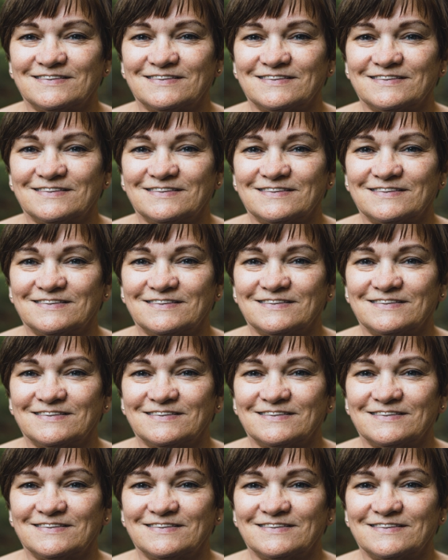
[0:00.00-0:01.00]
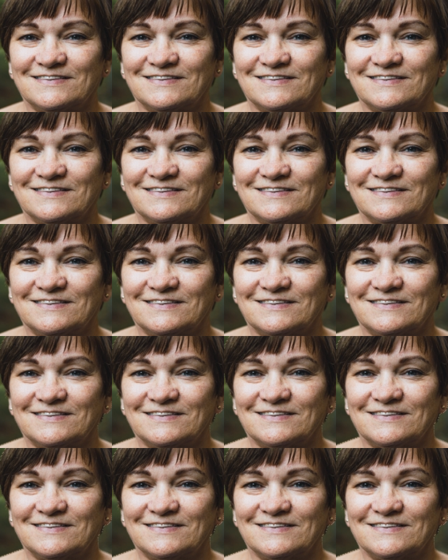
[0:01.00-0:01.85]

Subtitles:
[no speech]